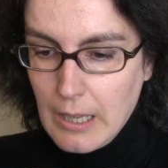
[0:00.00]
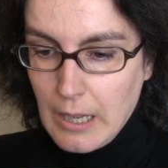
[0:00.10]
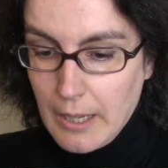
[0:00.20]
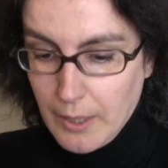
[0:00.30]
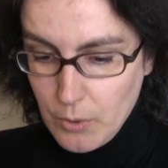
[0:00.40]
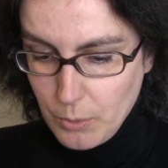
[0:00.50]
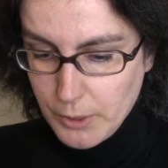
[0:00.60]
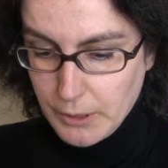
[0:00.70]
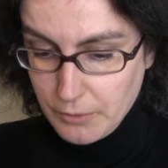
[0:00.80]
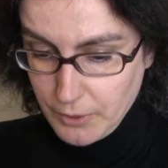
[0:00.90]
And I use the
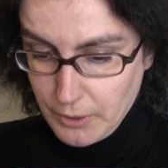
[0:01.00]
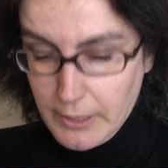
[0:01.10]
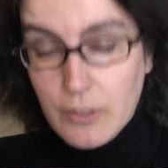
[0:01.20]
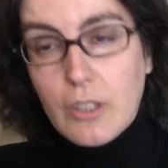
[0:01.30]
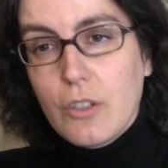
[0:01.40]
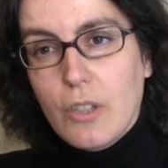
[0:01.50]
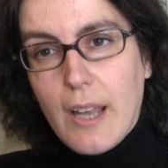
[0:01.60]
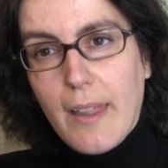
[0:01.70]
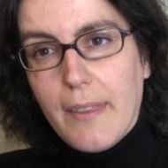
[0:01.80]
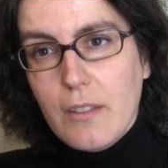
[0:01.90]
work of Cornelius
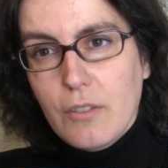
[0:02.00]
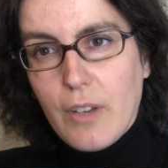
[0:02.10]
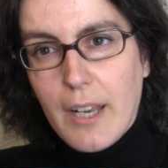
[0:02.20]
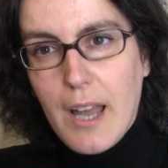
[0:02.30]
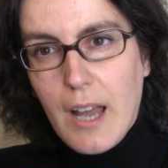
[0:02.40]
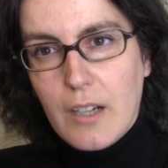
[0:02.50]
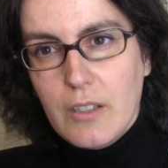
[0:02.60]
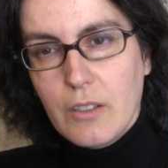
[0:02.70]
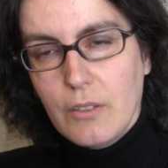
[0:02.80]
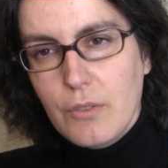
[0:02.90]
Castoriadis, of Hannah
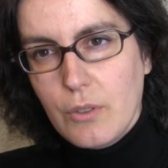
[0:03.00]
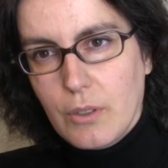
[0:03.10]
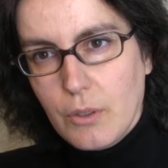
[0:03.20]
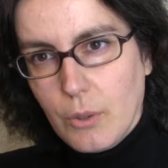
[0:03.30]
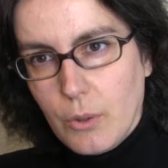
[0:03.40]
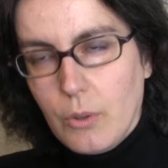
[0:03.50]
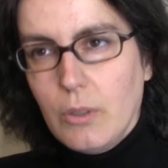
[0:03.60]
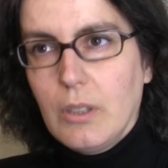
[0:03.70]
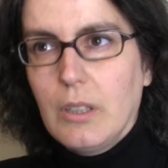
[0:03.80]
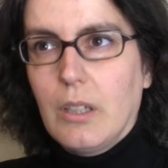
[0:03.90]
Arendt and of Stuart
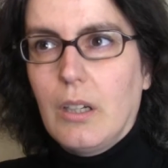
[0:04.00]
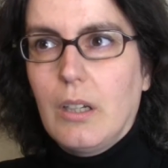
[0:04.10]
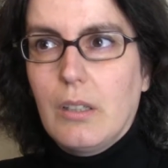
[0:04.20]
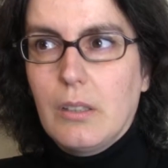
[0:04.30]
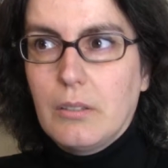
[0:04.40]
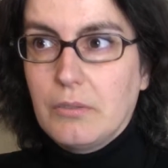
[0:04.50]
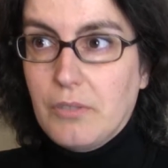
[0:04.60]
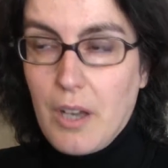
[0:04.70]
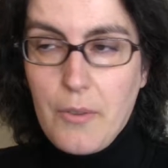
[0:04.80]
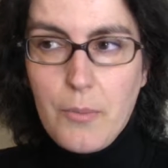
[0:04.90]
Hall, of
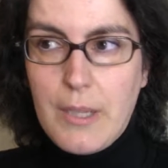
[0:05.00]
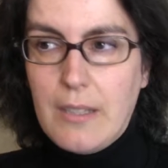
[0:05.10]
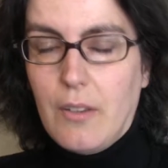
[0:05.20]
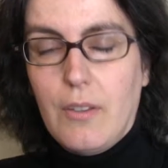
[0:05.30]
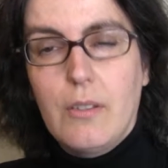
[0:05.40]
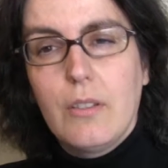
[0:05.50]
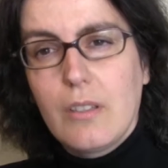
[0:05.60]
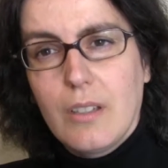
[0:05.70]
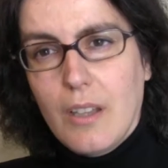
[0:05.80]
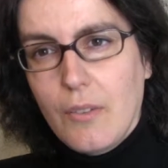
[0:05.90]
other media
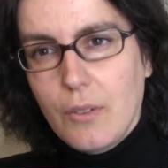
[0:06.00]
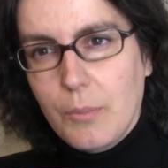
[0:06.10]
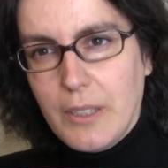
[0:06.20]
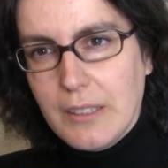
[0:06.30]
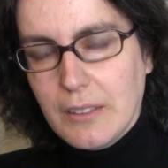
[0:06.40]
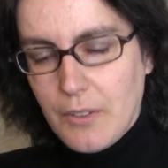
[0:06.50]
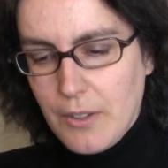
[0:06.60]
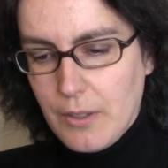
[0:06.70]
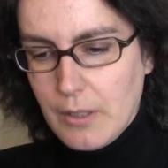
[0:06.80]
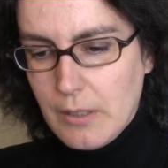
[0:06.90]
theorists and other political
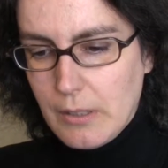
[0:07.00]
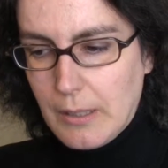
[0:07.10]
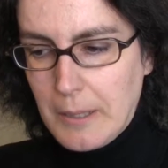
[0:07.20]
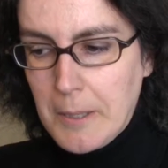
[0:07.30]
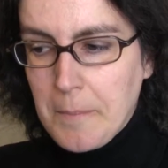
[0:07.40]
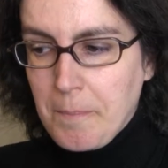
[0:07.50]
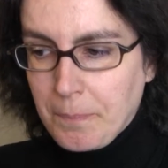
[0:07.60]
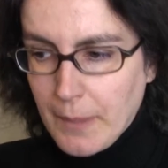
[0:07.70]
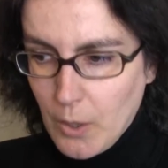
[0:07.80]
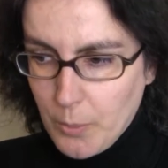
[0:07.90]
theorists,
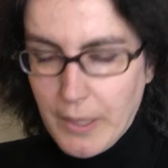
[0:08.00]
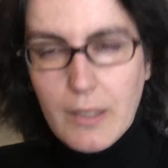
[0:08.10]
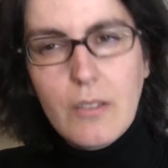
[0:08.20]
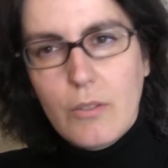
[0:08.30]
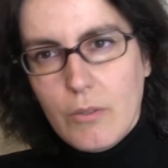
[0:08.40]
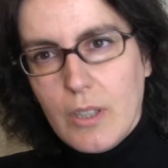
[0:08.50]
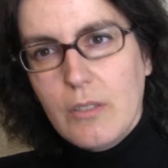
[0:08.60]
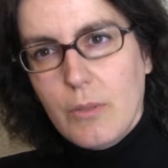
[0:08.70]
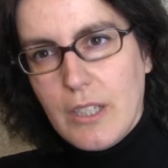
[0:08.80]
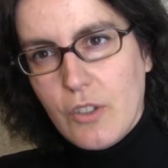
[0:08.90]
hoping that
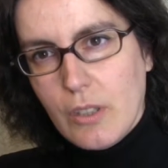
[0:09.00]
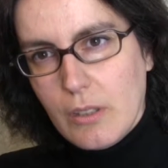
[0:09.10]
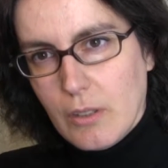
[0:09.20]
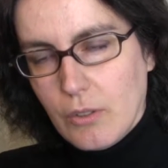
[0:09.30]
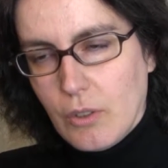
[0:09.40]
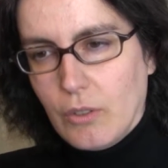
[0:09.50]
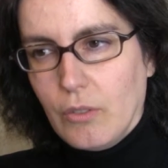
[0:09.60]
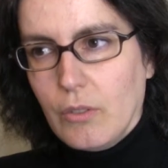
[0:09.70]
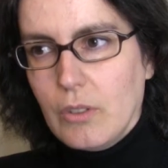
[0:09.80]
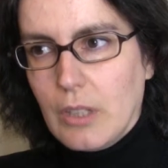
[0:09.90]
this reaches the
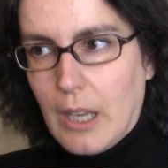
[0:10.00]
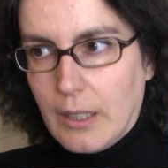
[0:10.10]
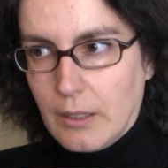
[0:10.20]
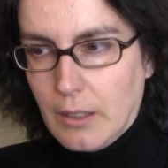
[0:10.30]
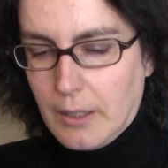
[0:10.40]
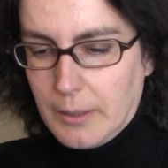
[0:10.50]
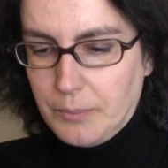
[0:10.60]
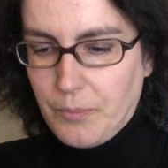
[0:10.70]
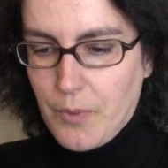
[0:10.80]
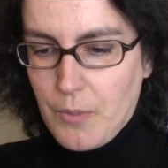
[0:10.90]
students and
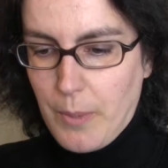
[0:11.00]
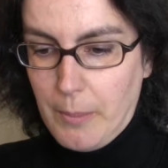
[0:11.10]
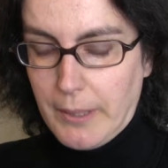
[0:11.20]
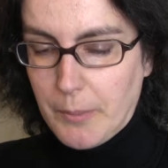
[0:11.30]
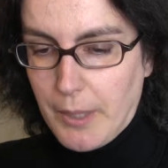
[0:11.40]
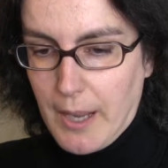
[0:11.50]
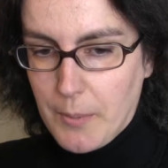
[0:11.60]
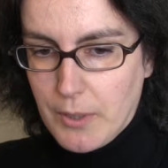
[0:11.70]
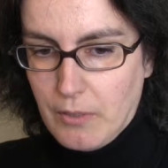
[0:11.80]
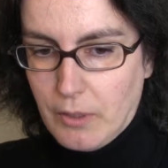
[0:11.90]
the public
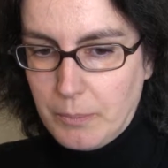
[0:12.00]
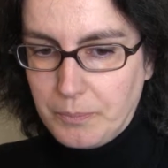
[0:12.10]
perhaps even.